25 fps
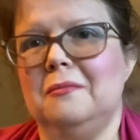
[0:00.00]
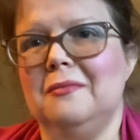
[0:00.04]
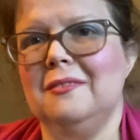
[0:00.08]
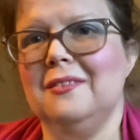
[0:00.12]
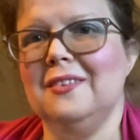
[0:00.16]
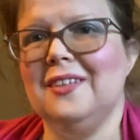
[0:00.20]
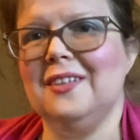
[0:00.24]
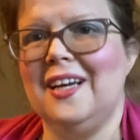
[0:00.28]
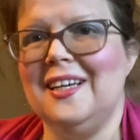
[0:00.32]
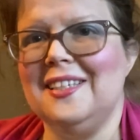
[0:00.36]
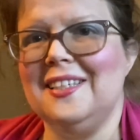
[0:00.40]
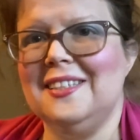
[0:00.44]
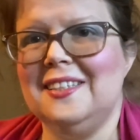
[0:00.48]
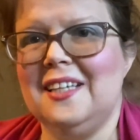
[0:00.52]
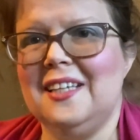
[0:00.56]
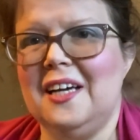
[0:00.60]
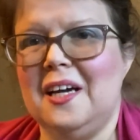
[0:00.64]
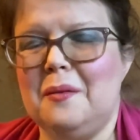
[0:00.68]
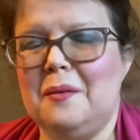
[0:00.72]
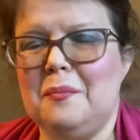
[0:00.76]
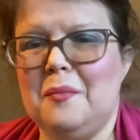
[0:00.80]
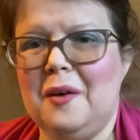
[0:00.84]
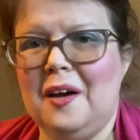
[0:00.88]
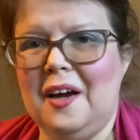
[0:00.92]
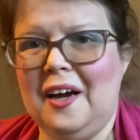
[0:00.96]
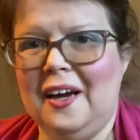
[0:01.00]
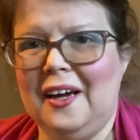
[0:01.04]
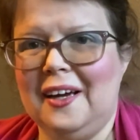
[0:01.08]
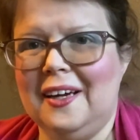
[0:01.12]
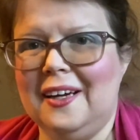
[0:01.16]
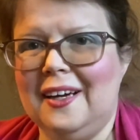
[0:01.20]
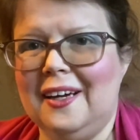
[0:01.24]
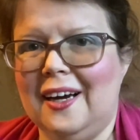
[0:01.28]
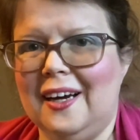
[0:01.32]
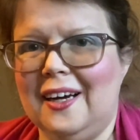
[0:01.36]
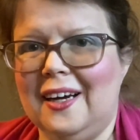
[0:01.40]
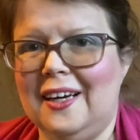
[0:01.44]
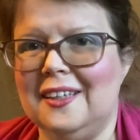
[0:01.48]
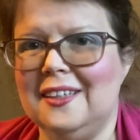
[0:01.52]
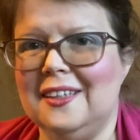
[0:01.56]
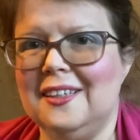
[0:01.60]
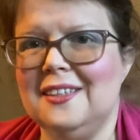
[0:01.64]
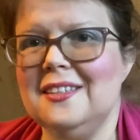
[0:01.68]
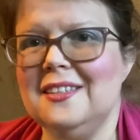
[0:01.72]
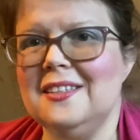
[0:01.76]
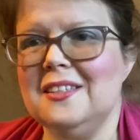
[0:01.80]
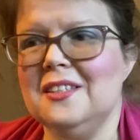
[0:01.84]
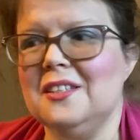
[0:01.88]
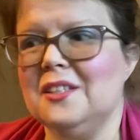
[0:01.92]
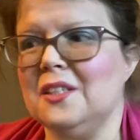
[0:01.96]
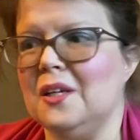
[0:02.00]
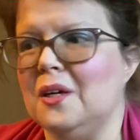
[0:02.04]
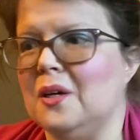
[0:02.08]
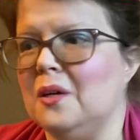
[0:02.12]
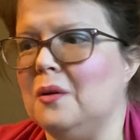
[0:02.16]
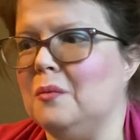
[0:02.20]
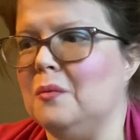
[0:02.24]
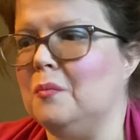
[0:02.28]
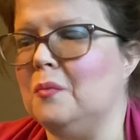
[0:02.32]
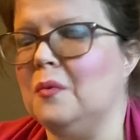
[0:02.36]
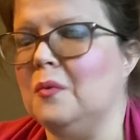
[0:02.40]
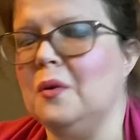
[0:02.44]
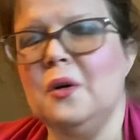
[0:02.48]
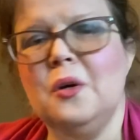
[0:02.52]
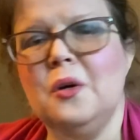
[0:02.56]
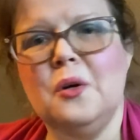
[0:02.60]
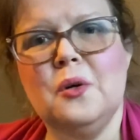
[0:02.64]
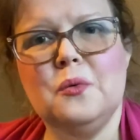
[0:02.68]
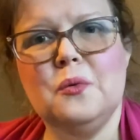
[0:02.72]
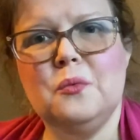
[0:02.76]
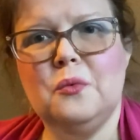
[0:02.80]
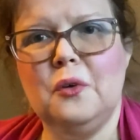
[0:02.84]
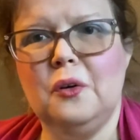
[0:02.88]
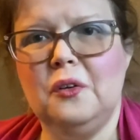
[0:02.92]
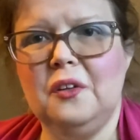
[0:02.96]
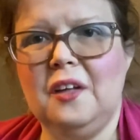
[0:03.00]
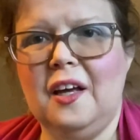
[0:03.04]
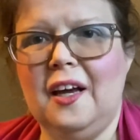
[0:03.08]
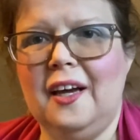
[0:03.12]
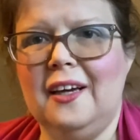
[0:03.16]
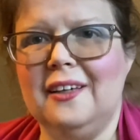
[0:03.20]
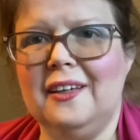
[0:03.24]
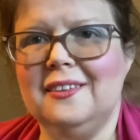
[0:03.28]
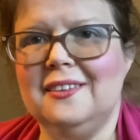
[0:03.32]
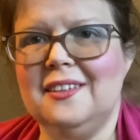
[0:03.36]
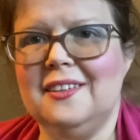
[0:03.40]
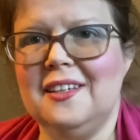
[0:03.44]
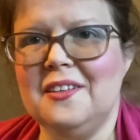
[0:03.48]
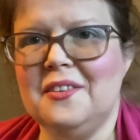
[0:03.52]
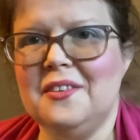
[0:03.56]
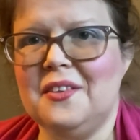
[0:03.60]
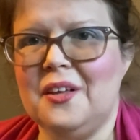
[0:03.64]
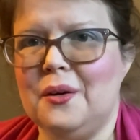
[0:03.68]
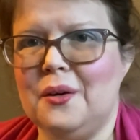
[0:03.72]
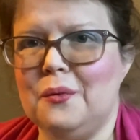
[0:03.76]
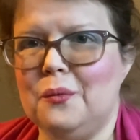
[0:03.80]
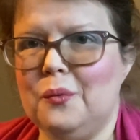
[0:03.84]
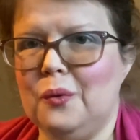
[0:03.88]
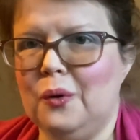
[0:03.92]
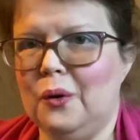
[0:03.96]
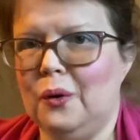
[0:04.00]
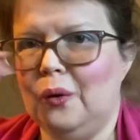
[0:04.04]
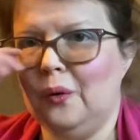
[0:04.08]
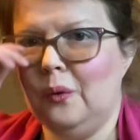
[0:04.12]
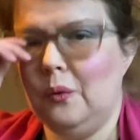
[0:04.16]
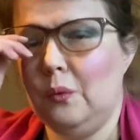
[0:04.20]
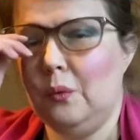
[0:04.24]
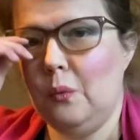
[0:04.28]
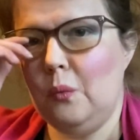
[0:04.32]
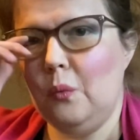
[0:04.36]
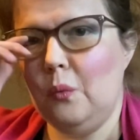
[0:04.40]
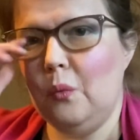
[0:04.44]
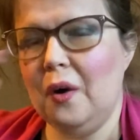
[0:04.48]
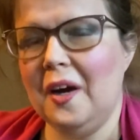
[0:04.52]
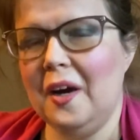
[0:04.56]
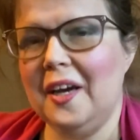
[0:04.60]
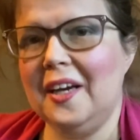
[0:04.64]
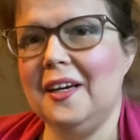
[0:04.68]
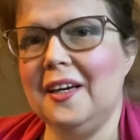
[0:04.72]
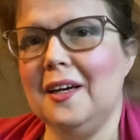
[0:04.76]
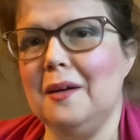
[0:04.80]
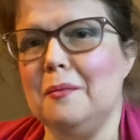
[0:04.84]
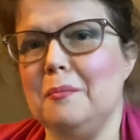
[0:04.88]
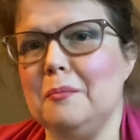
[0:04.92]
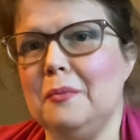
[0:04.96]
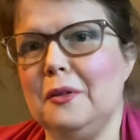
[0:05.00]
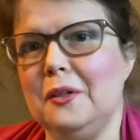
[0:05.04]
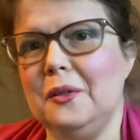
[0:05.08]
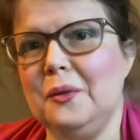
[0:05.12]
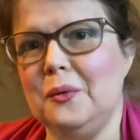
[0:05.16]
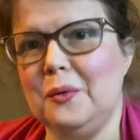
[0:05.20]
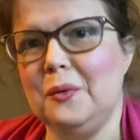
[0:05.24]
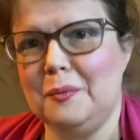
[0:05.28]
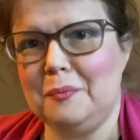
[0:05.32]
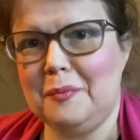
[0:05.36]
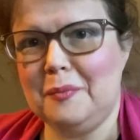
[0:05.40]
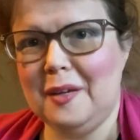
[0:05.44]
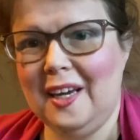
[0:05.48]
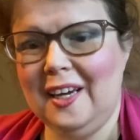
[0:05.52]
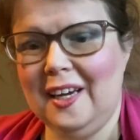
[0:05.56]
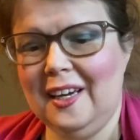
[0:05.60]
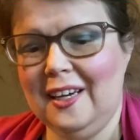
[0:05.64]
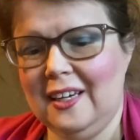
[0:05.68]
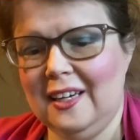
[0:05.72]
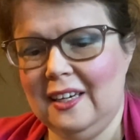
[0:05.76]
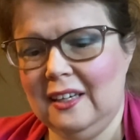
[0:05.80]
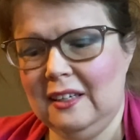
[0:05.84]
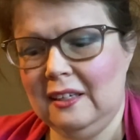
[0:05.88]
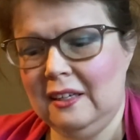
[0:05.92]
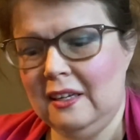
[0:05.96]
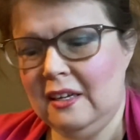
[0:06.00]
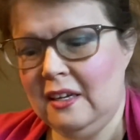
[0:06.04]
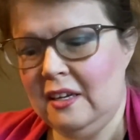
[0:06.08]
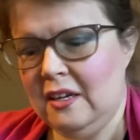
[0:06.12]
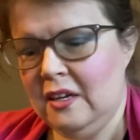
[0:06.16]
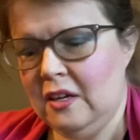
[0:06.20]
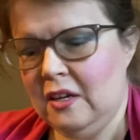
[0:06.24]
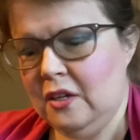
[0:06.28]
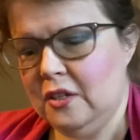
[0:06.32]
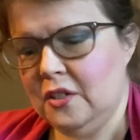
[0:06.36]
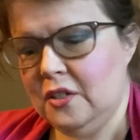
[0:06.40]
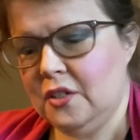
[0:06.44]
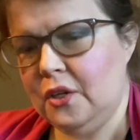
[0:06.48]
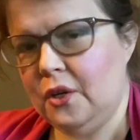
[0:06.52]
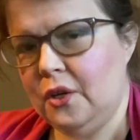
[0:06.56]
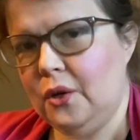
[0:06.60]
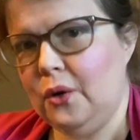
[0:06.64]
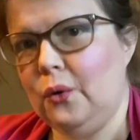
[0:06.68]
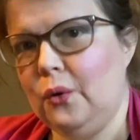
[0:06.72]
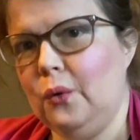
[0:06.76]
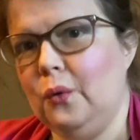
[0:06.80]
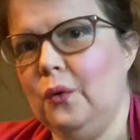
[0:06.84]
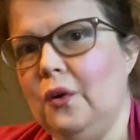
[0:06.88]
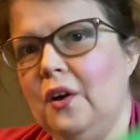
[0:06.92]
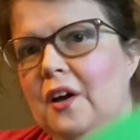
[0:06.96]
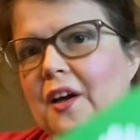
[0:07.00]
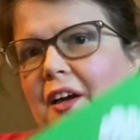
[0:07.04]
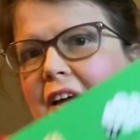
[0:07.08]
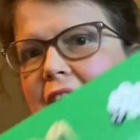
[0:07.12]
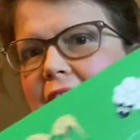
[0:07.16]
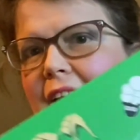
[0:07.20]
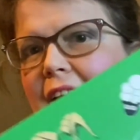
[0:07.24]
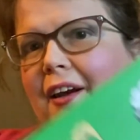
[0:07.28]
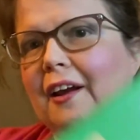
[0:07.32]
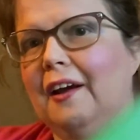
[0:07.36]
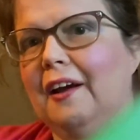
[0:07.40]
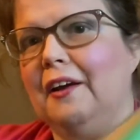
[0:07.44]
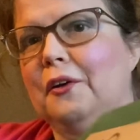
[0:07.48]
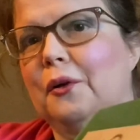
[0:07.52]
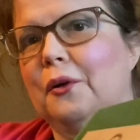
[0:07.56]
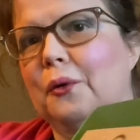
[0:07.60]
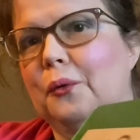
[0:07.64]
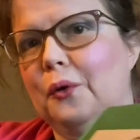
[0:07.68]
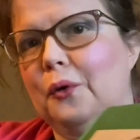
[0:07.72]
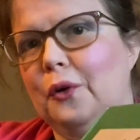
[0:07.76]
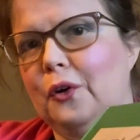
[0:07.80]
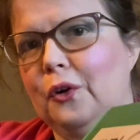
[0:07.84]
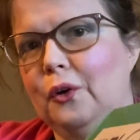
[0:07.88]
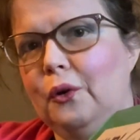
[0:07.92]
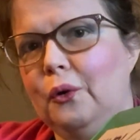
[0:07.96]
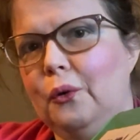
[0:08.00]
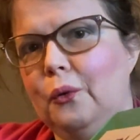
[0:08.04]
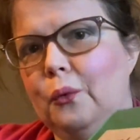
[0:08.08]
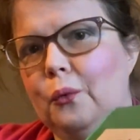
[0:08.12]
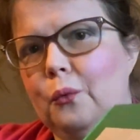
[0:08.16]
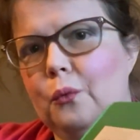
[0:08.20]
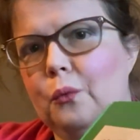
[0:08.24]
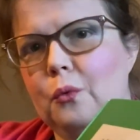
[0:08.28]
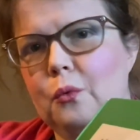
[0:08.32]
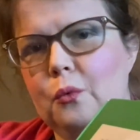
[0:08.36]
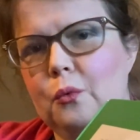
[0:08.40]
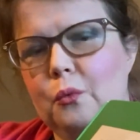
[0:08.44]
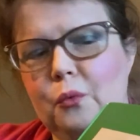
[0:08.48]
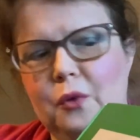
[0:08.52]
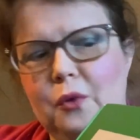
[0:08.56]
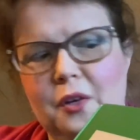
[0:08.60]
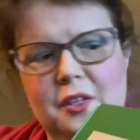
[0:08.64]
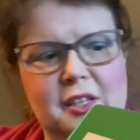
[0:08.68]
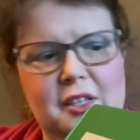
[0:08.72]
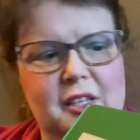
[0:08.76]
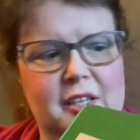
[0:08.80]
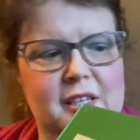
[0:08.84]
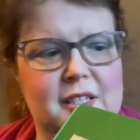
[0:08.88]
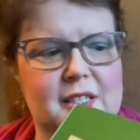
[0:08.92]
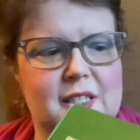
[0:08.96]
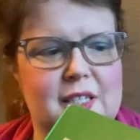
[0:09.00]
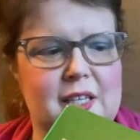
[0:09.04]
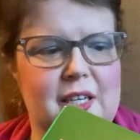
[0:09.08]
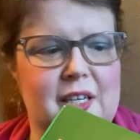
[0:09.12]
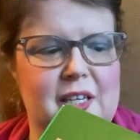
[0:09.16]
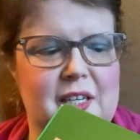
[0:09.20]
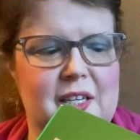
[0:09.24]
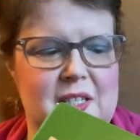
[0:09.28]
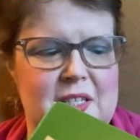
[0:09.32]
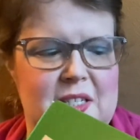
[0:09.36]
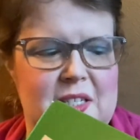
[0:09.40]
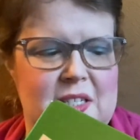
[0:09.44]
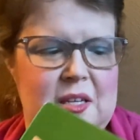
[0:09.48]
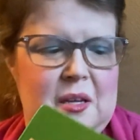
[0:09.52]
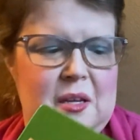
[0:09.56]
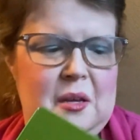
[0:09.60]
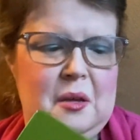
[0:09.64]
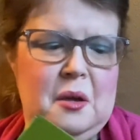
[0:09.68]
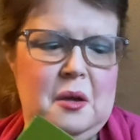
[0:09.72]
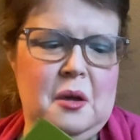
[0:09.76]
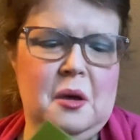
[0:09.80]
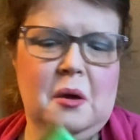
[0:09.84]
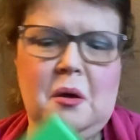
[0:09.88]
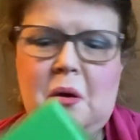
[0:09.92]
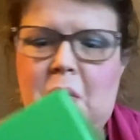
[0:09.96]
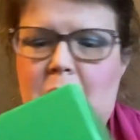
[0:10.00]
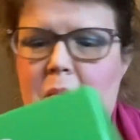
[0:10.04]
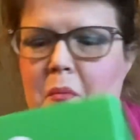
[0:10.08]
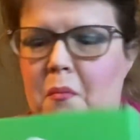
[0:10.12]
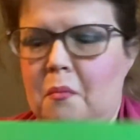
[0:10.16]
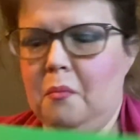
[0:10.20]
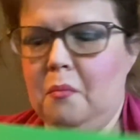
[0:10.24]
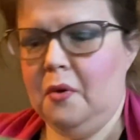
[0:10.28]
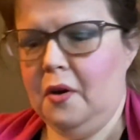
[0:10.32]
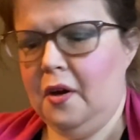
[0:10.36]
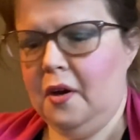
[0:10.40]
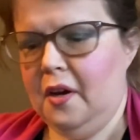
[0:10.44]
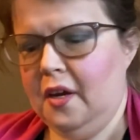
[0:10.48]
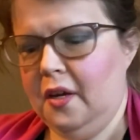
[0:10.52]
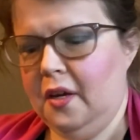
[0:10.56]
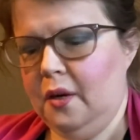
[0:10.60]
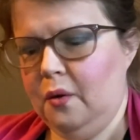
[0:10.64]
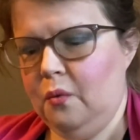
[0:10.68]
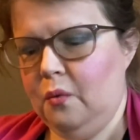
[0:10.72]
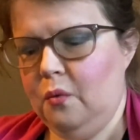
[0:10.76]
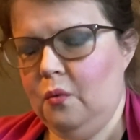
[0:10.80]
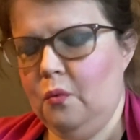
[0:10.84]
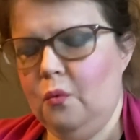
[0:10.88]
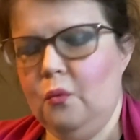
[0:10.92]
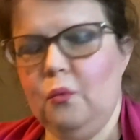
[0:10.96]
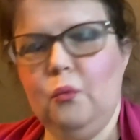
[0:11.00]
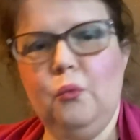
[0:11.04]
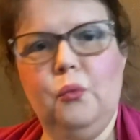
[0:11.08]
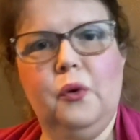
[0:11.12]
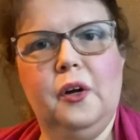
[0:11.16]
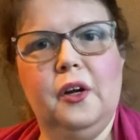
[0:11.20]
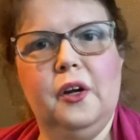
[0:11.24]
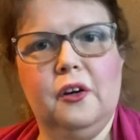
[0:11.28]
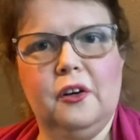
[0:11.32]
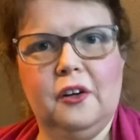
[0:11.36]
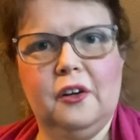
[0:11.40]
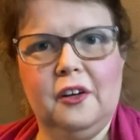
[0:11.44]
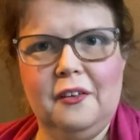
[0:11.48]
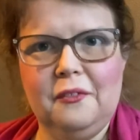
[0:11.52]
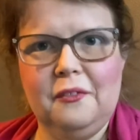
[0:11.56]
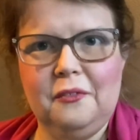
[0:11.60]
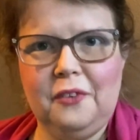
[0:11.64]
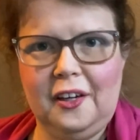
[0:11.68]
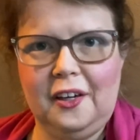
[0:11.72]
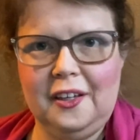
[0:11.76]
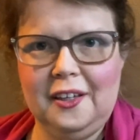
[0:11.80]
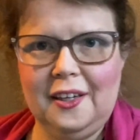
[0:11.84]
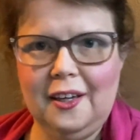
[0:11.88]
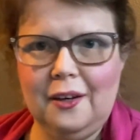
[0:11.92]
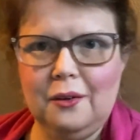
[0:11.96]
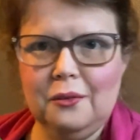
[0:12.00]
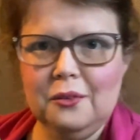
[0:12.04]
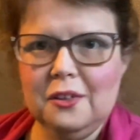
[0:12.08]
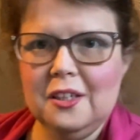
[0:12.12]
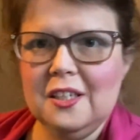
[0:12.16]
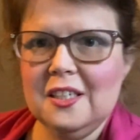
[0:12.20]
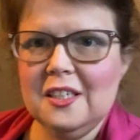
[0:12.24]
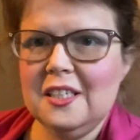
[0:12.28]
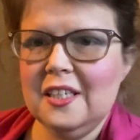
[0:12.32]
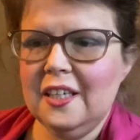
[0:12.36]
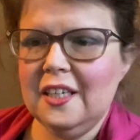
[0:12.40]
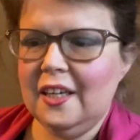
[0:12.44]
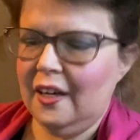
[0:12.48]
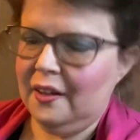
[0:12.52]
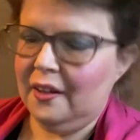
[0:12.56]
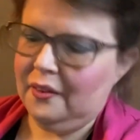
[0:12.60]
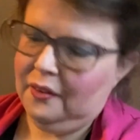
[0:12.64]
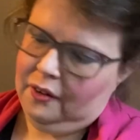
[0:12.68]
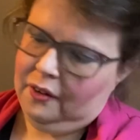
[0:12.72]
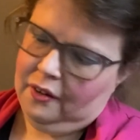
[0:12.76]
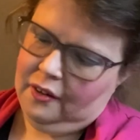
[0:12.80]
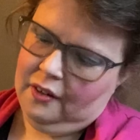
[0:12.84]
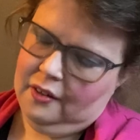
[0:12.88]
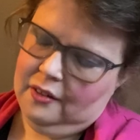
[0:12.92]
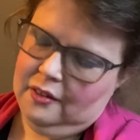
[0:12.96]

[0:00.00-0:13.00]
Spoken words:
last time I got some rolags that were white and blue and pink. So again, I don't know what this is, but we are going to find out together.